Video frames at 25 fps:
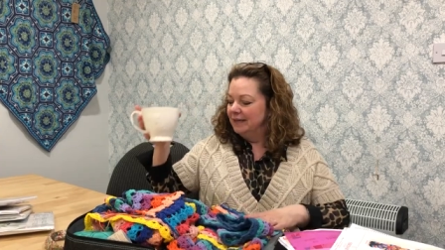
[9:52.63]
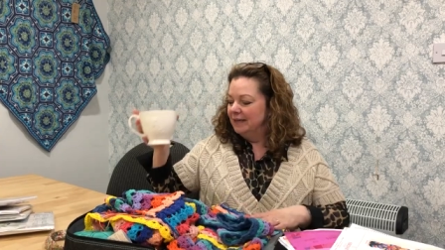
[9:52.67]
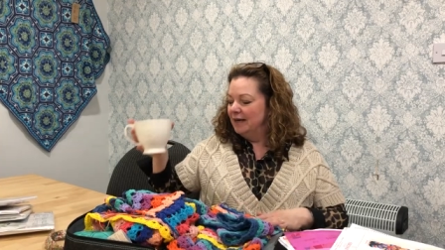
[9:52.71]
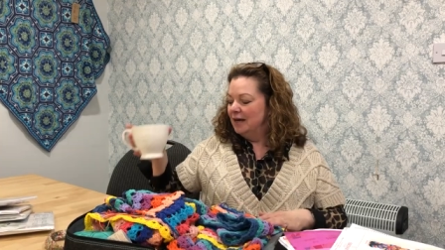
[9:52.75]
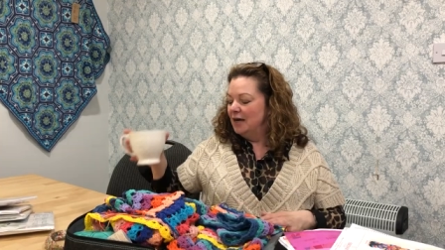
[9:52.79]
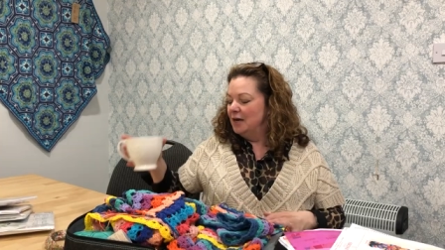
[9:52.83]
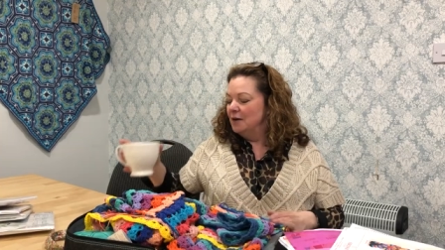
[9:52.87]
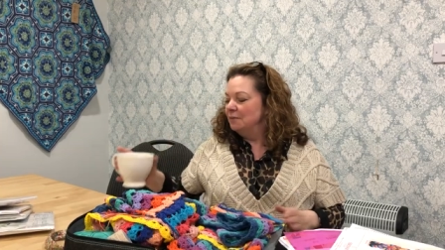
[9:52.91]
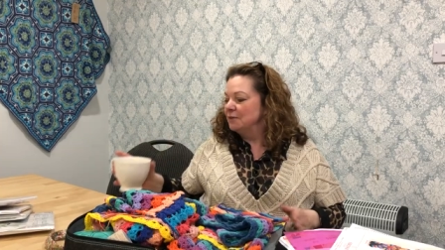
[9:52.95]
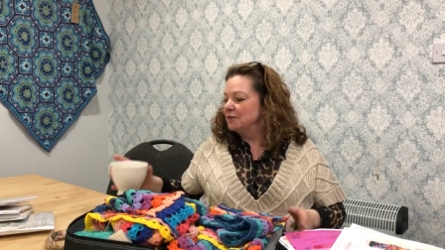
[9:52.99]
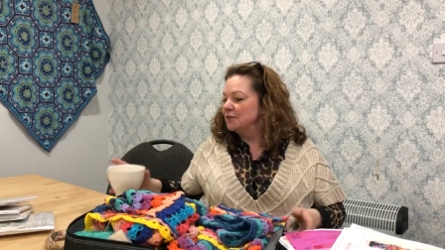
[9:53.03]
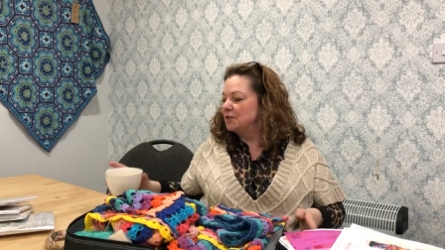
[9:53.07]

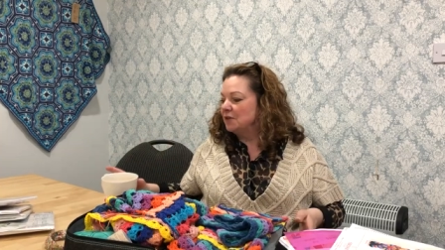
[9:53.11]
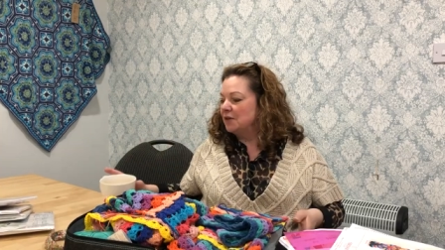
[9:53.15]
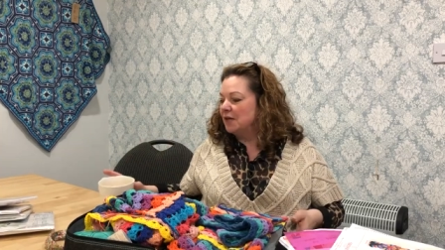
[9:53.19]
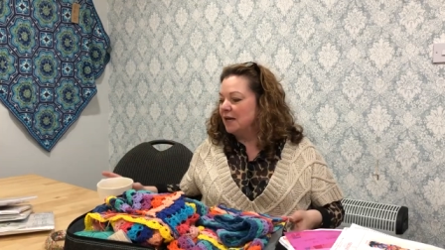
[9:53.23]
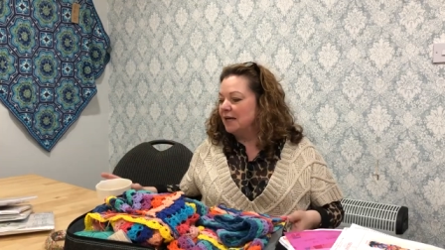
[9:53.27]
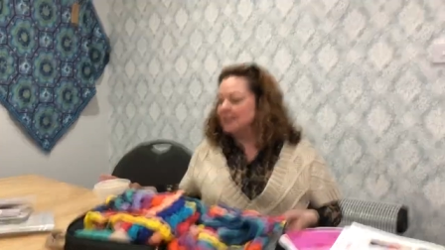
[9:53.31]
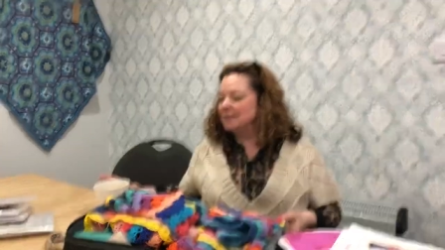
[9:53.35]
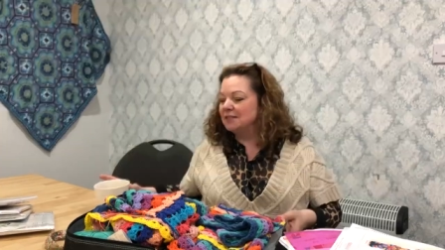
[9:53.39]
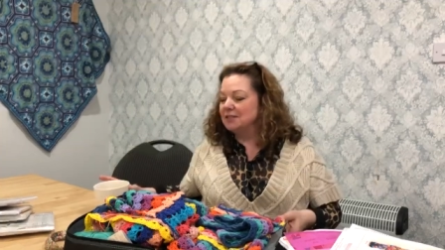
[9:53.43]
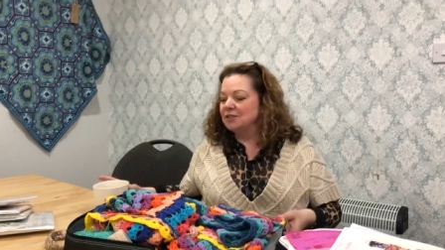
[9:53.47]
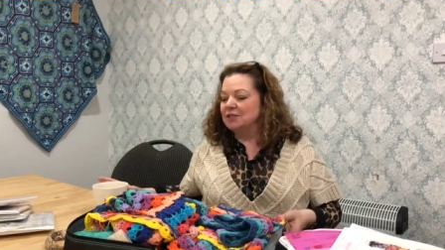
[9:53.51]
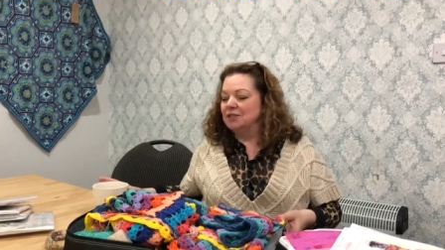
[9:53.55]
Um, so
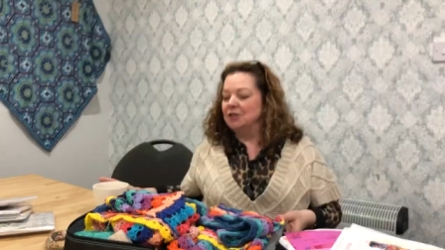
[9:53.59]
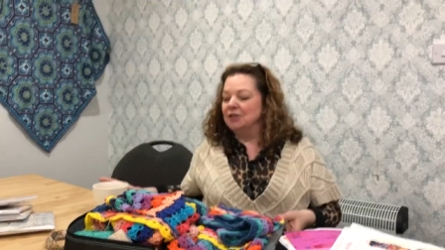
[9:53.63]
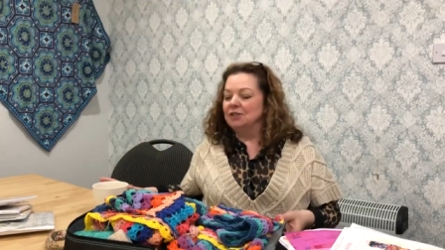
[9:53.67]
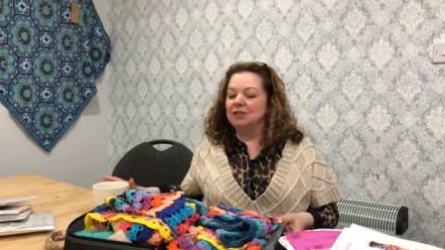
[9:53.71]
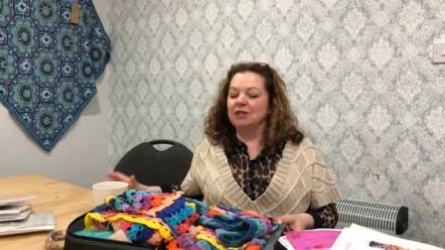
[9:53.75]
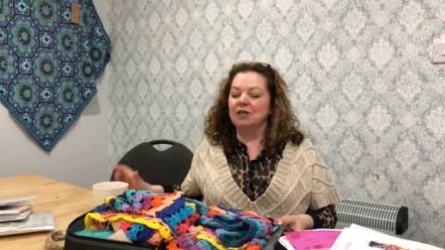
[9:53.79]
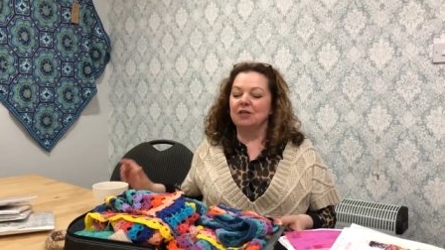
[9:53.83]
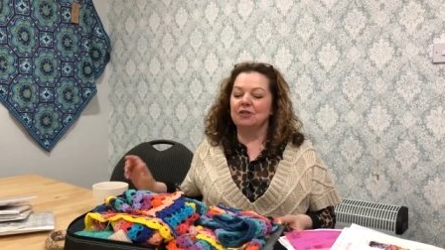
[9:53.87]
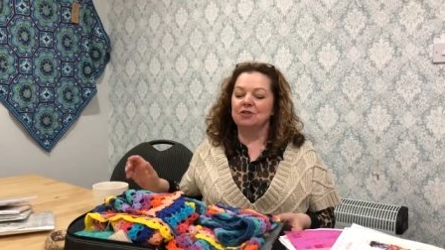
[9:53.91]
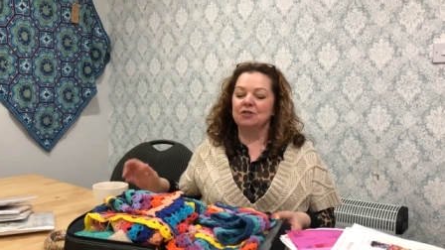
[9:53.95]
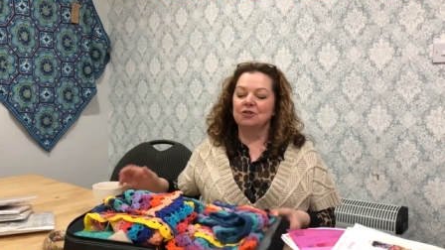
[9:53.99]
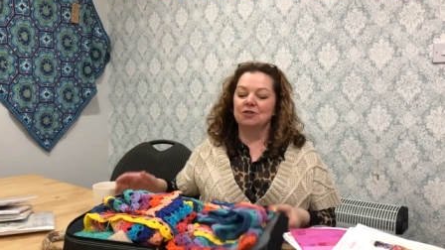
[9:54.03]
that's
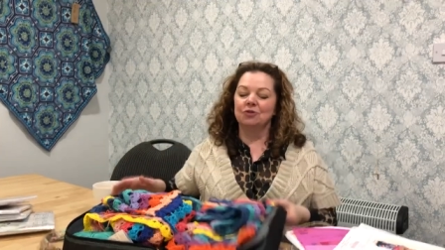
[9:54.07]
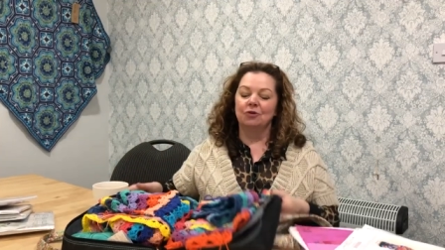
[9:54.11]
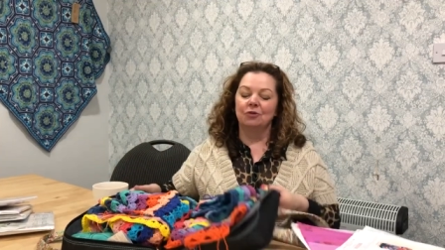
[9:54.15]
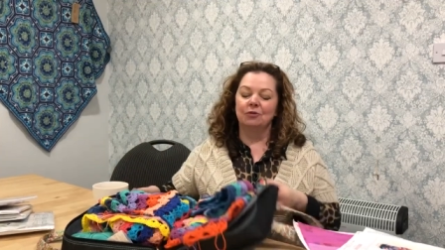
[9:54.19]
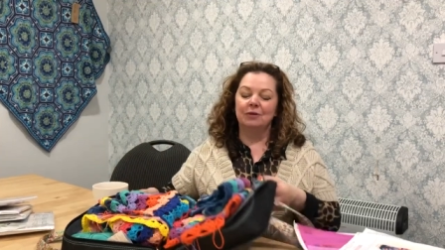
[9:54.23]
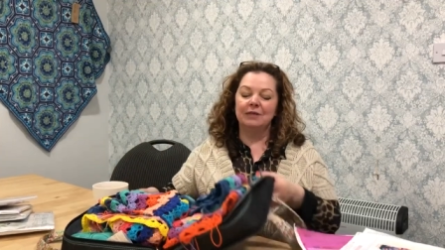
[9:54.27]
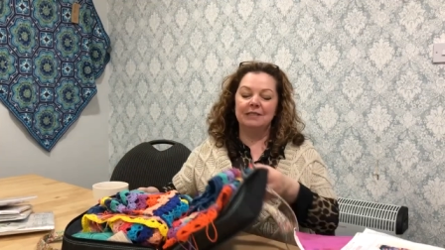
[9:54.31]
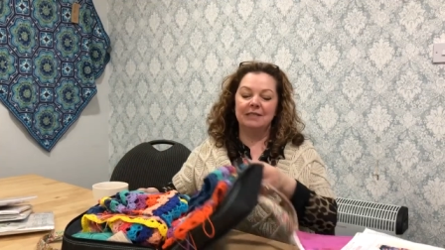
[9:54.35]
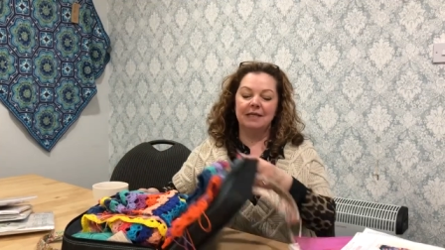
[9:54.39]
our Stories.